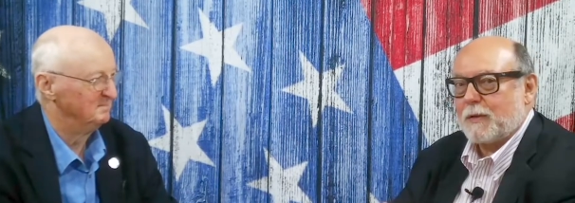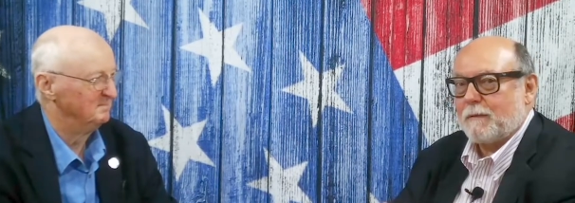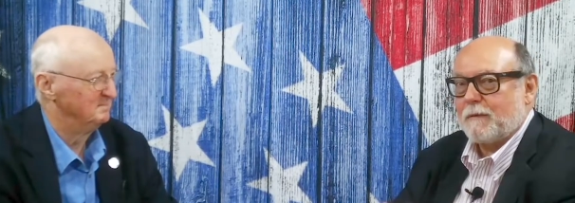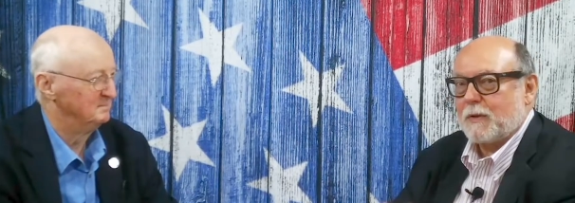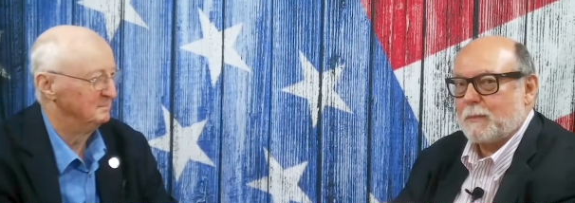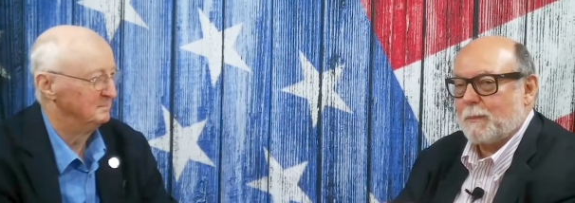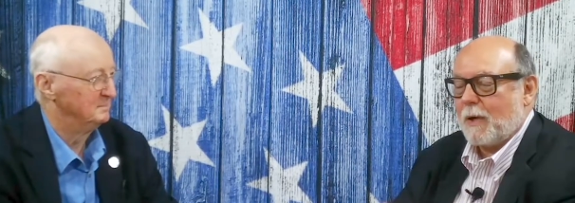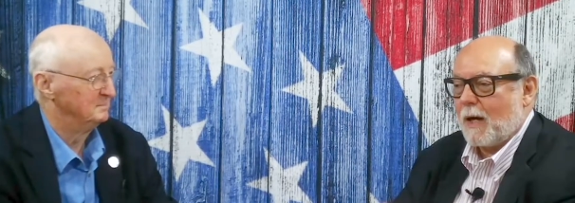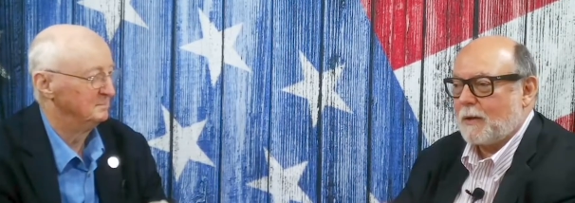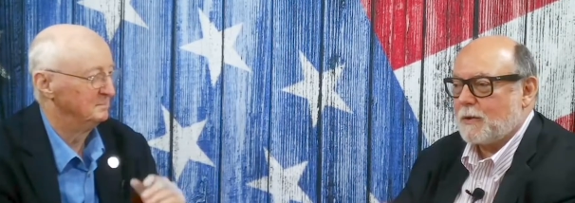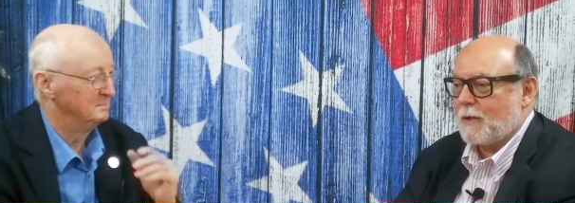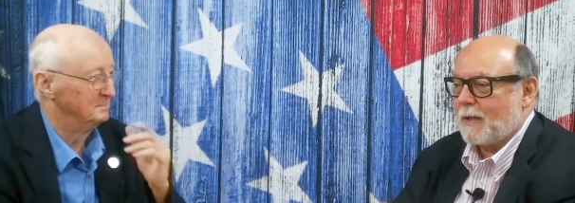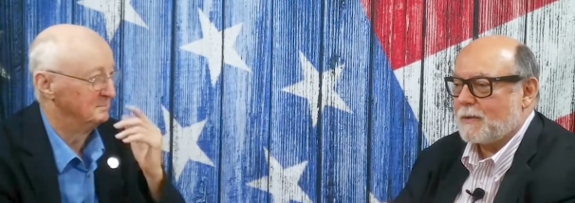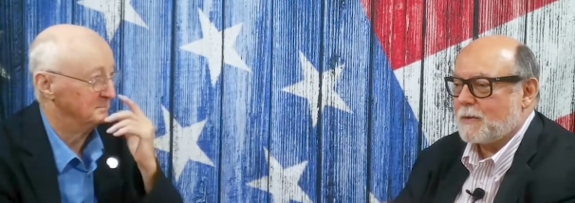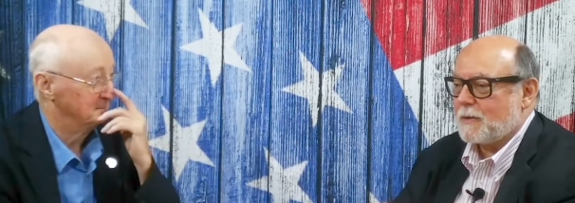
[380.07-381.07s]
Speaker 1: of his
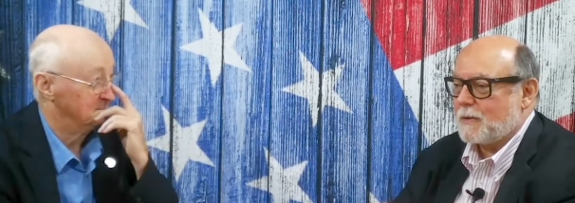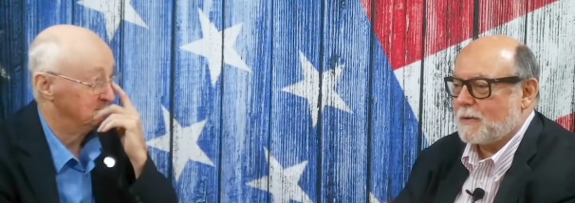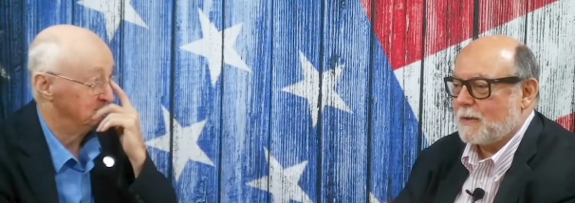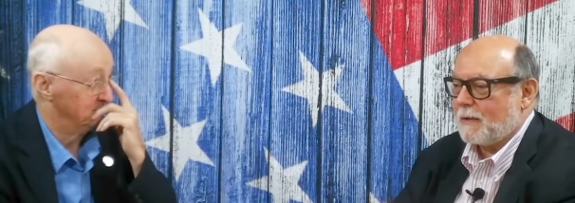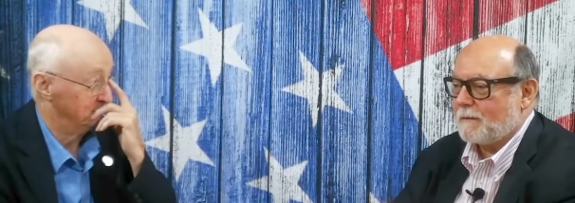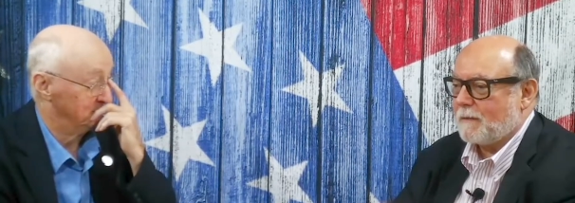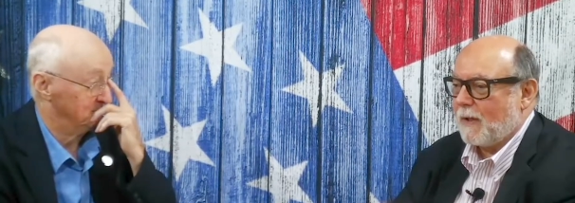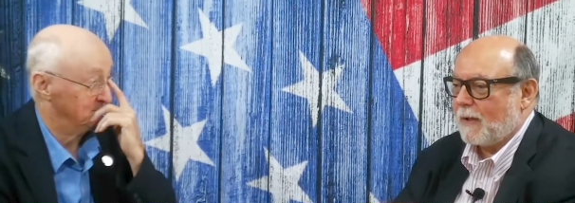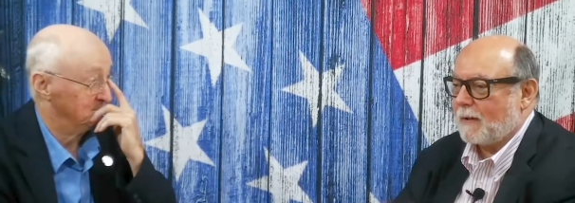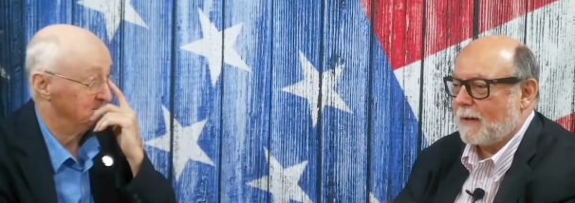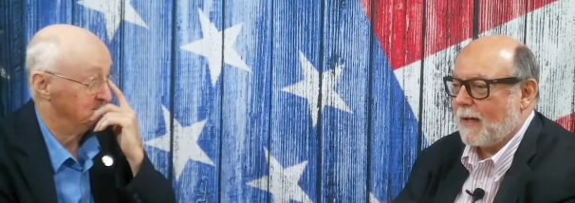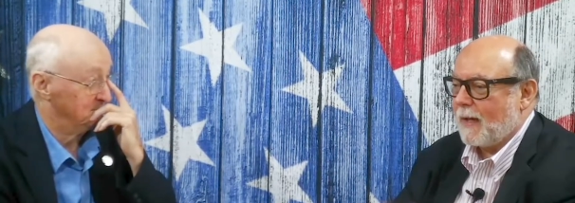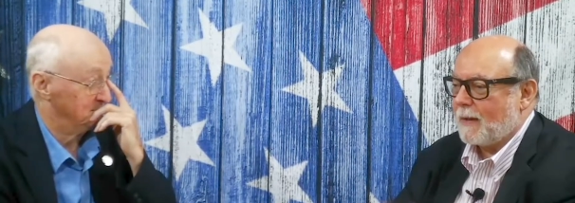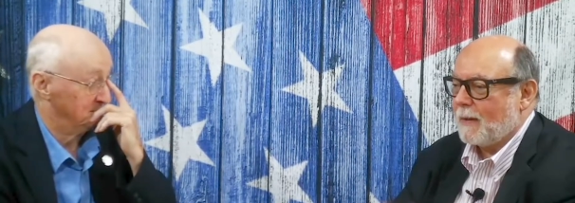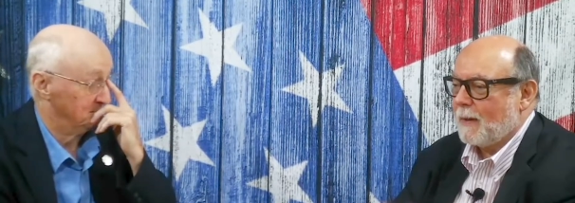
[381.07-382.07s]
projects and stuff like
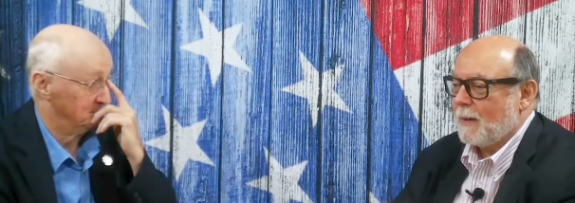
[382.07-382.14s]
that.